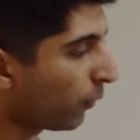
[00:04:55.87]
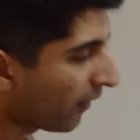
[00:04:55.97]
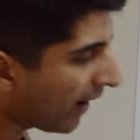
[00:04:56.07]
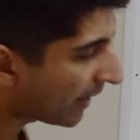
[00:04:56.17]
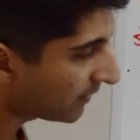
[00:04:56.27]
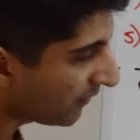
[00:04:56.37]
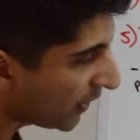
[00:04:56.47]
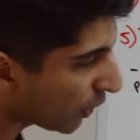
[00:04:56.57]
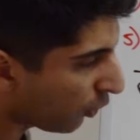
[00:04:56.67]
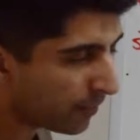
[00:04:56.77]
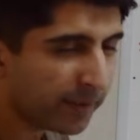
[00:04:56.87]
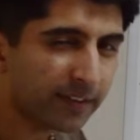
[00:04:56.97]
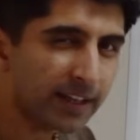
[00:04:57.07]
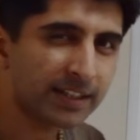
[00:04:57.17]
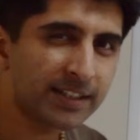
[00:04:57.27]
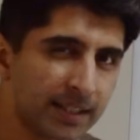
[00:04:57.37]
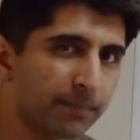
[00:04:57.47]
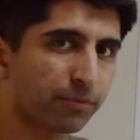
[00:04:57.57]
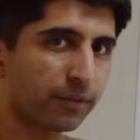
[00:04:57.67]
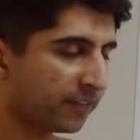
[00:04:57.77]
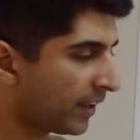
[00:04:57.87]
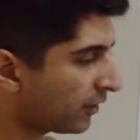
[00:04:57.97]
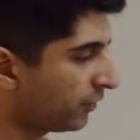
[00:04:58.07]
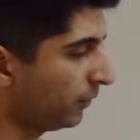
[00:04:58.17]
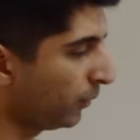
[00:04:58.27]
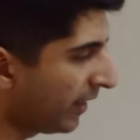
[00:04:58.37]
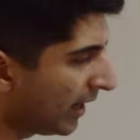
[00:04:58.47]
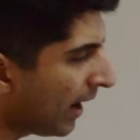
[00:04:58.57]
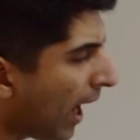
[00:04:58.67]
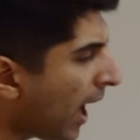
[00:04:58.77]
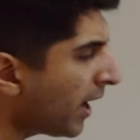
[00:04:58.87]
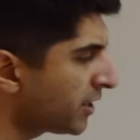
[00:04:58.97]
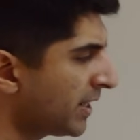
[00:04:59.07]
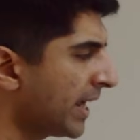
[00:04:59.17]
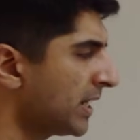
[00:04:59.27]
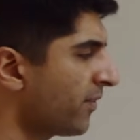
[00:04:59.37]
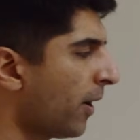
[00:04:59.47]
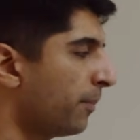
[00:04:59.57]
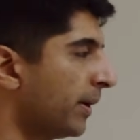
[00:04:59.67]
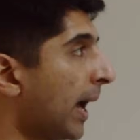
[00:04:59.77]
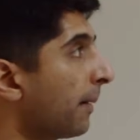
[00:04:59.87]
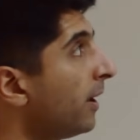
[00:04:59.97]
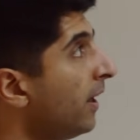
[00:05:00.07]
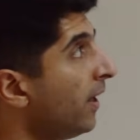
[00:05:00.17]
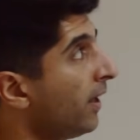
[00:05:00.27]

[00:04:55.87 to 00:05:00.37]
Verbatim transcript: Whereas if the economy is in a deep recession with a large negative output gap,